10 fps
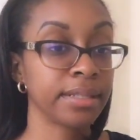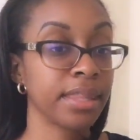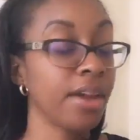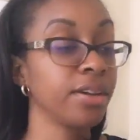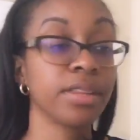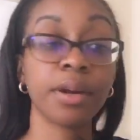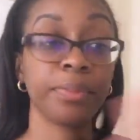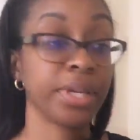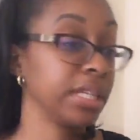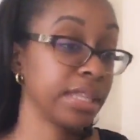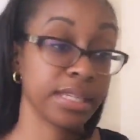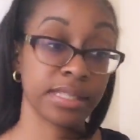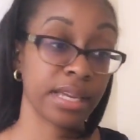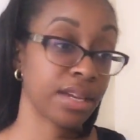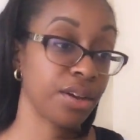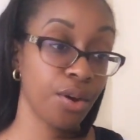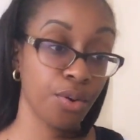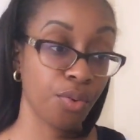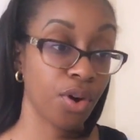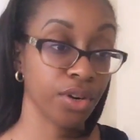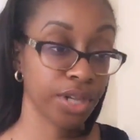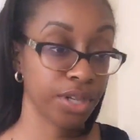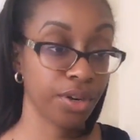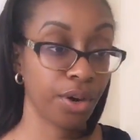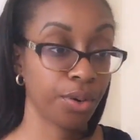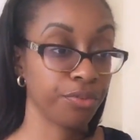there are many things that can go wrong in your home,